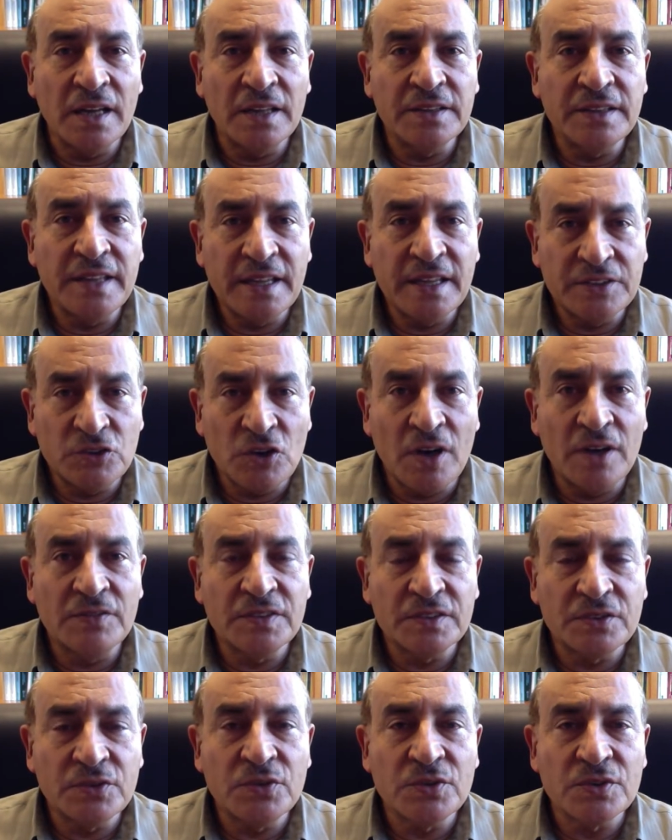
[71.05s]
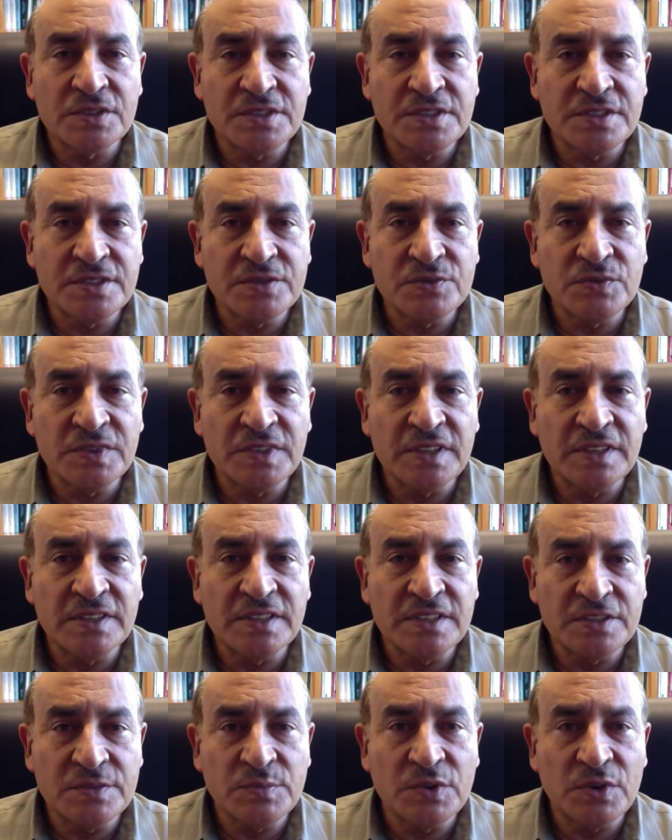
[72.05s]
that offer courses within
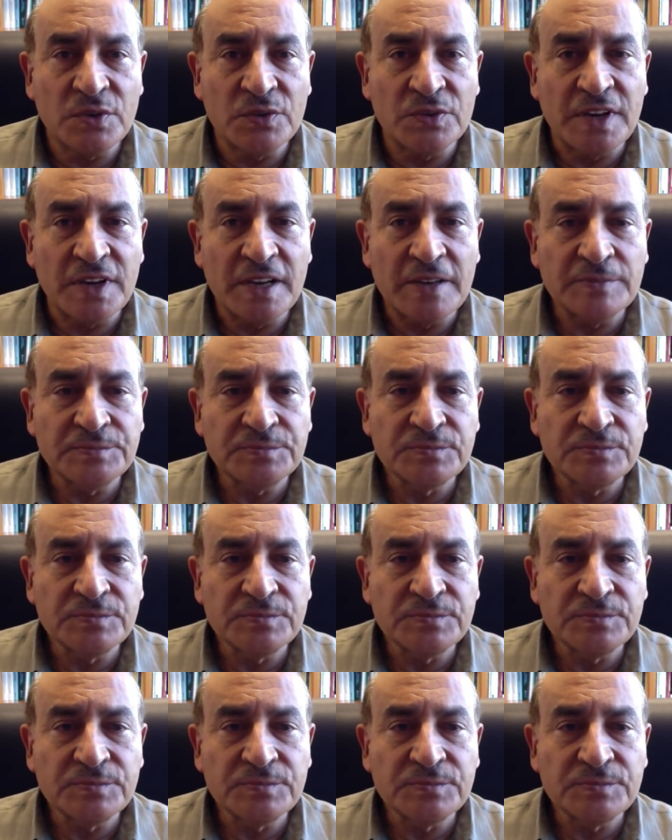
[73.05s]
this program.